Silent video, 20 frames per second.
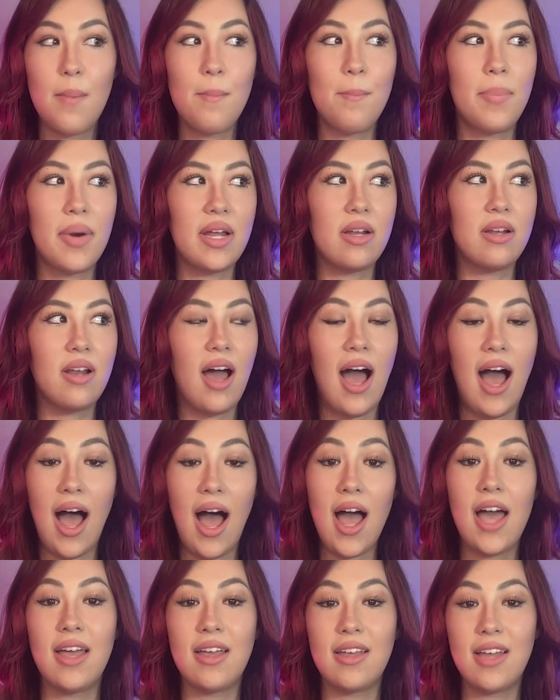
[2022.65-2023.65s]
But
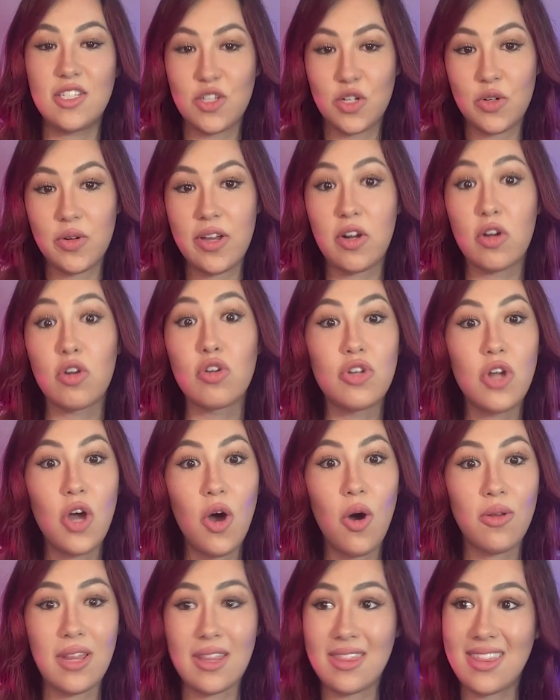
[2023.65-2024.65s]
I, as a creator,
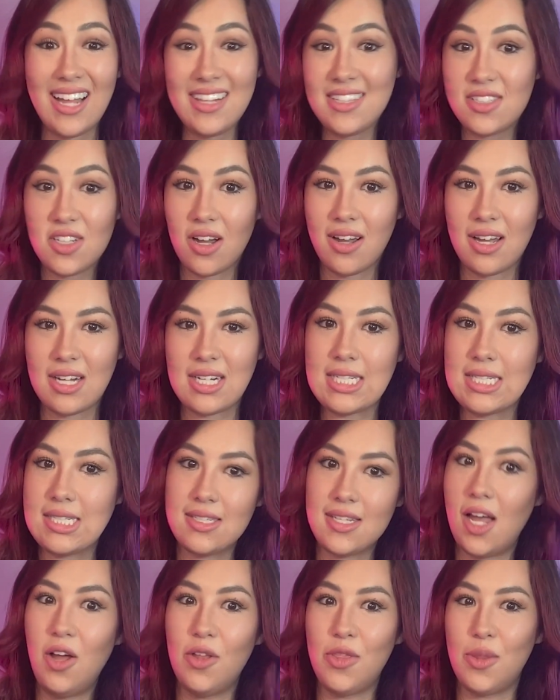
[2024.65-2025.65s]
know that that's not going to
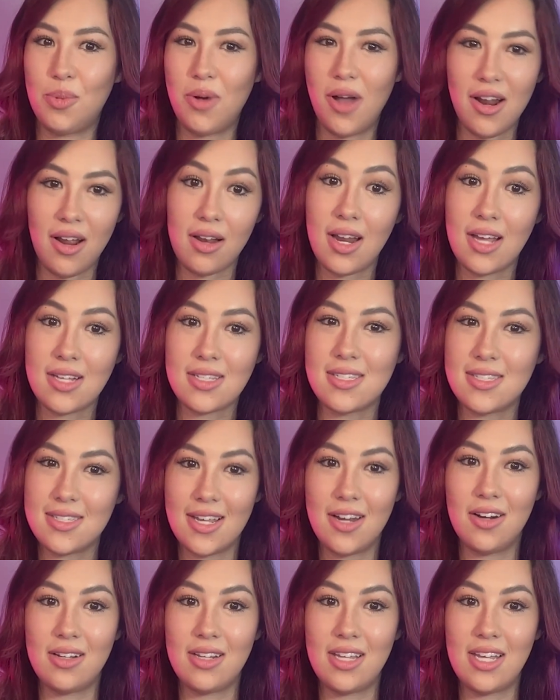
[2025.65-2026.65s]
sell the product
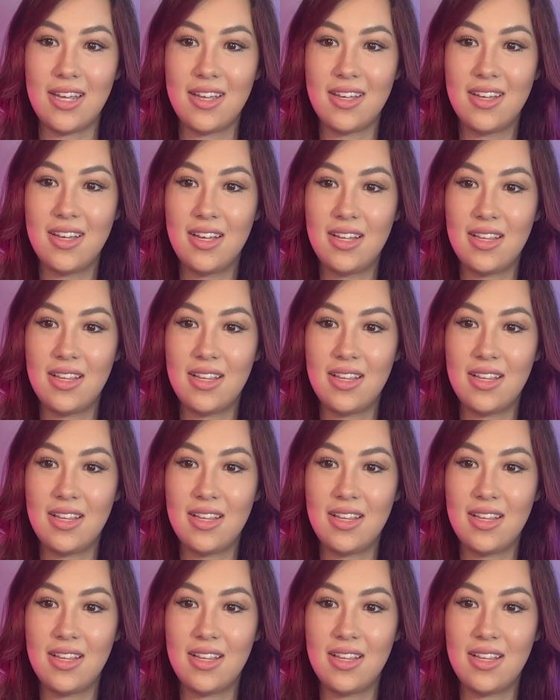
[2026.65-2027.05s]
necessarily.